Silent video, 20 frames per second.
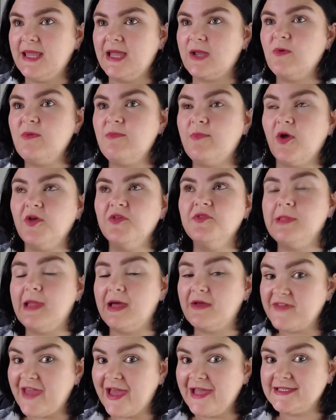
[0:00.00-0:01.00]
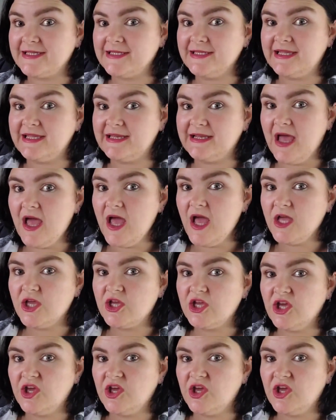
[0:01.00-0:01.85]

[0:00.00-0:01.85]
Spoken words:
like we both love Catalina.